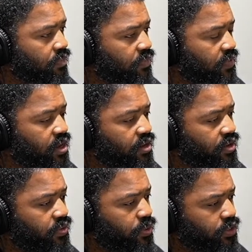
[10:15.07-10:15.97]
10
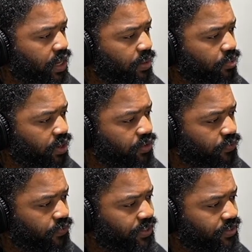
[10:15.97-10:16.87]
units got brand new
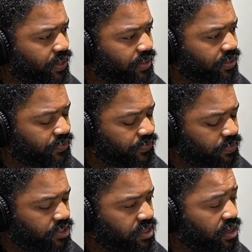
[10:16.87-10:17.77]
refrigerators from
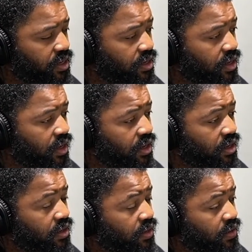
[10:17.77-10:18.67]
GE,
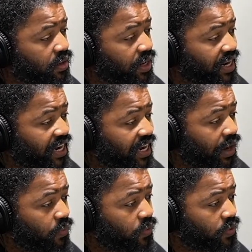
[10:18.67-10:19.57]
and they
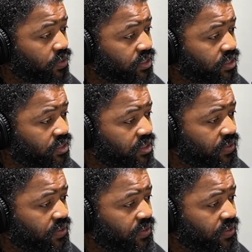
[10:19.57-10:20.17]
got warranties,